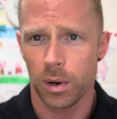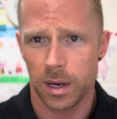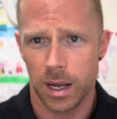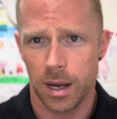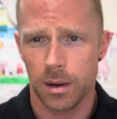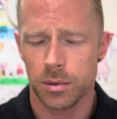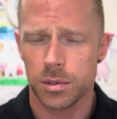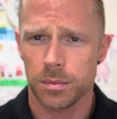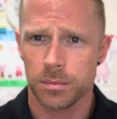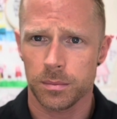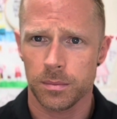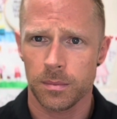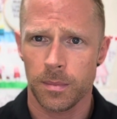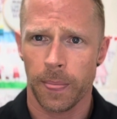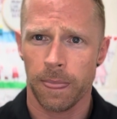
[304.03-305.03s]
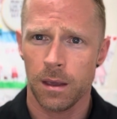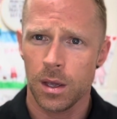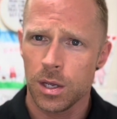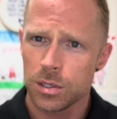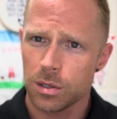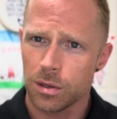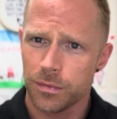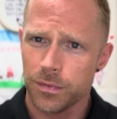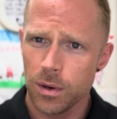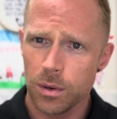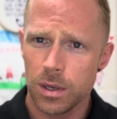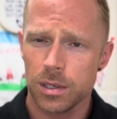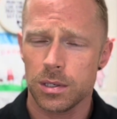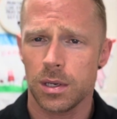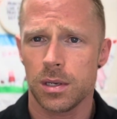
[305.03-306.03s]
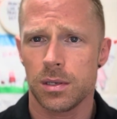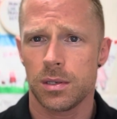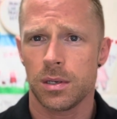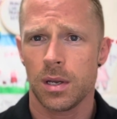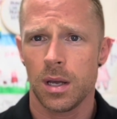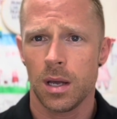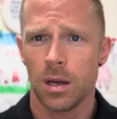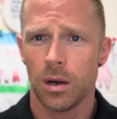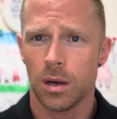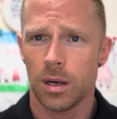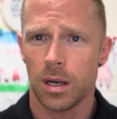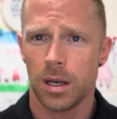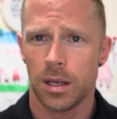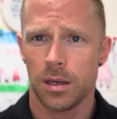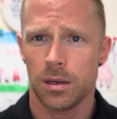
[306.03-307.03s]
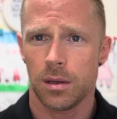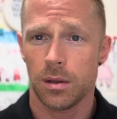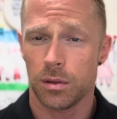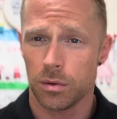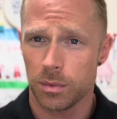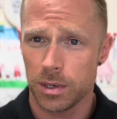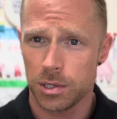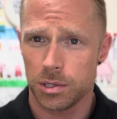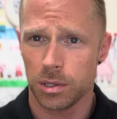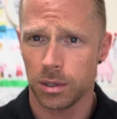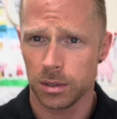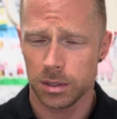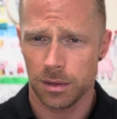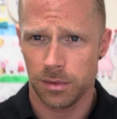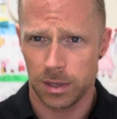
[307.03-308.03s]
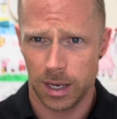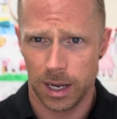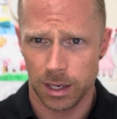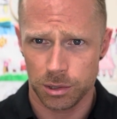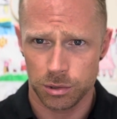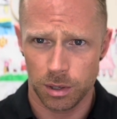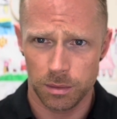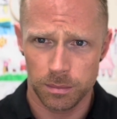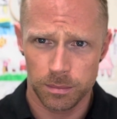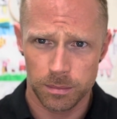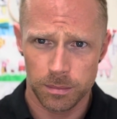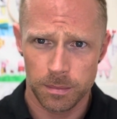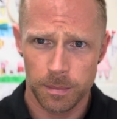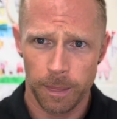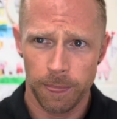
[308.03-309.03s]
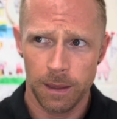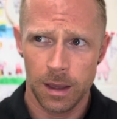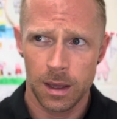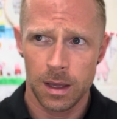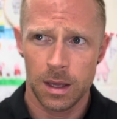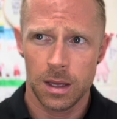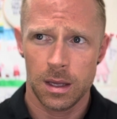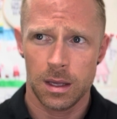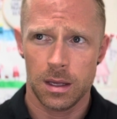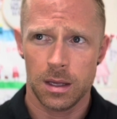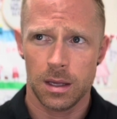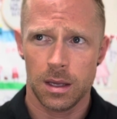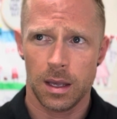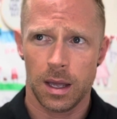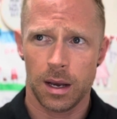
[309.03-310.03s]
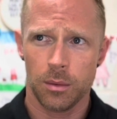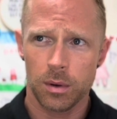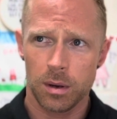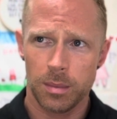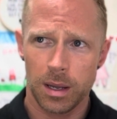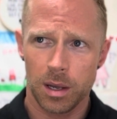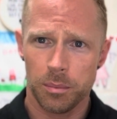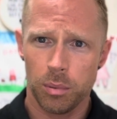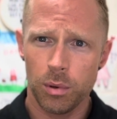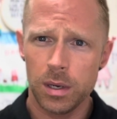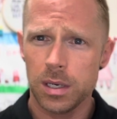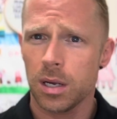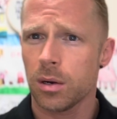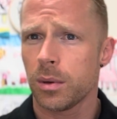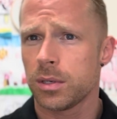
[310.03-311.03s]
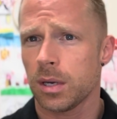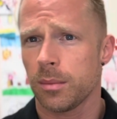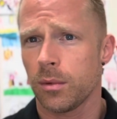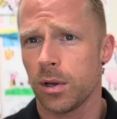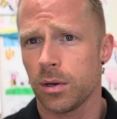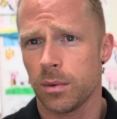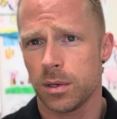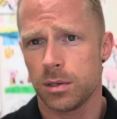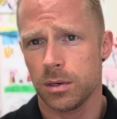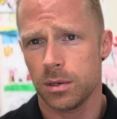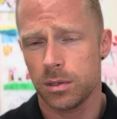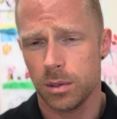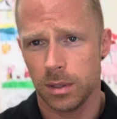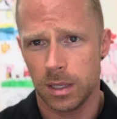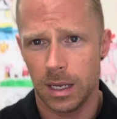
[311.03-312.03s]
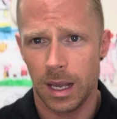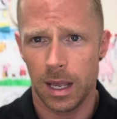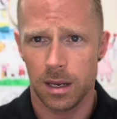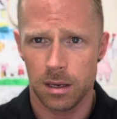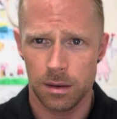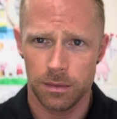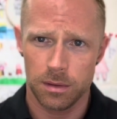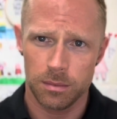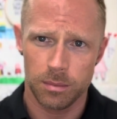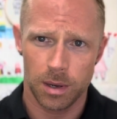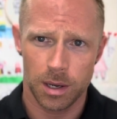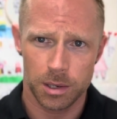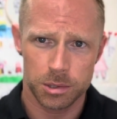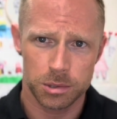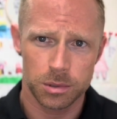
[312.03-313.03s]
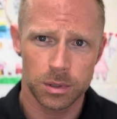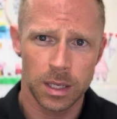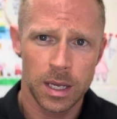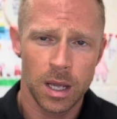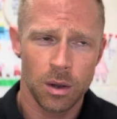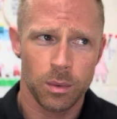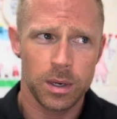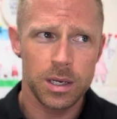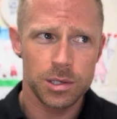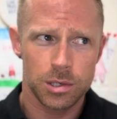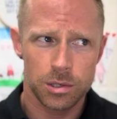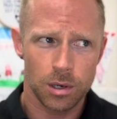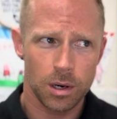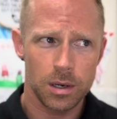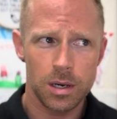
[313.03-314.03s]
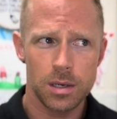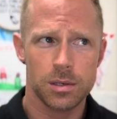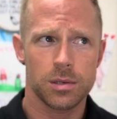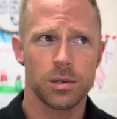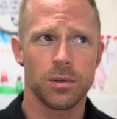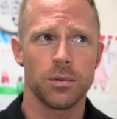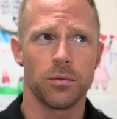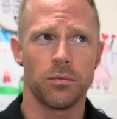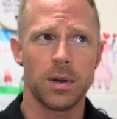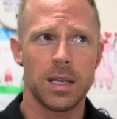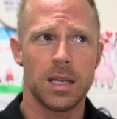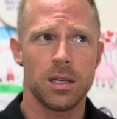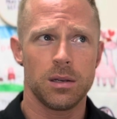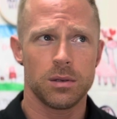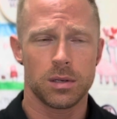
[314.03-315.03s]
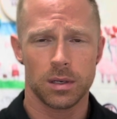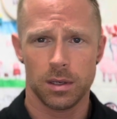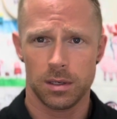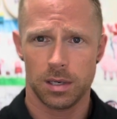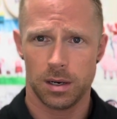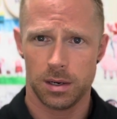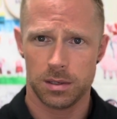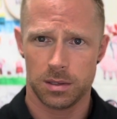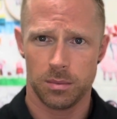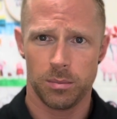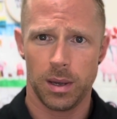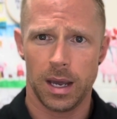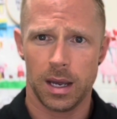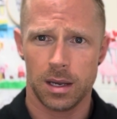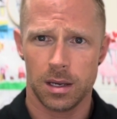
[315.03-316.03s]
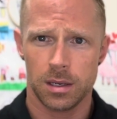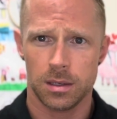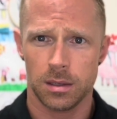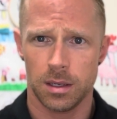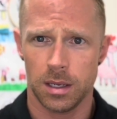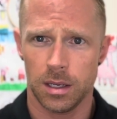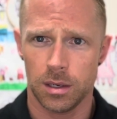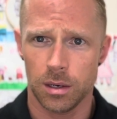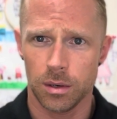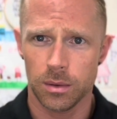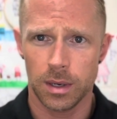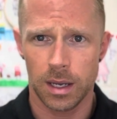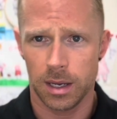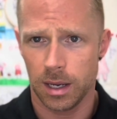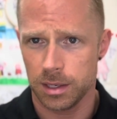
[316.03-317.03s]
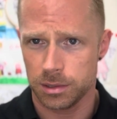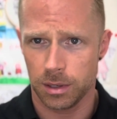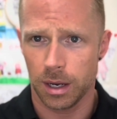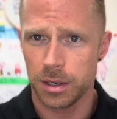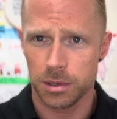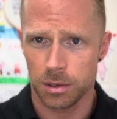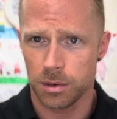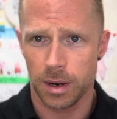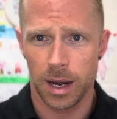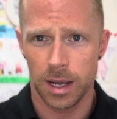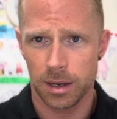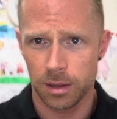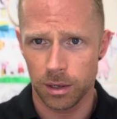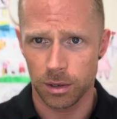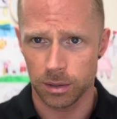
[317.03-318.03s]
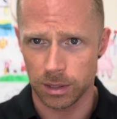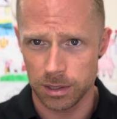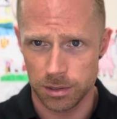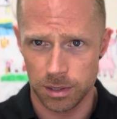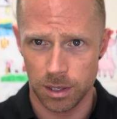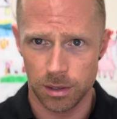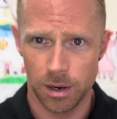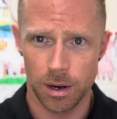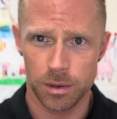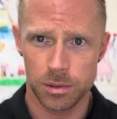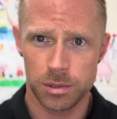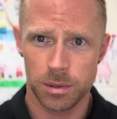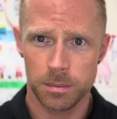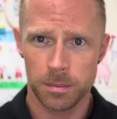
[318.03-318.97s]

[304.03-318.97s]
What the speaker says: out. So the focus is on the result of an action. And I want to make a point here, which I'm going to return to at the end of the module. When I started to read utilitarianism back, as an undergrad in the early zeros,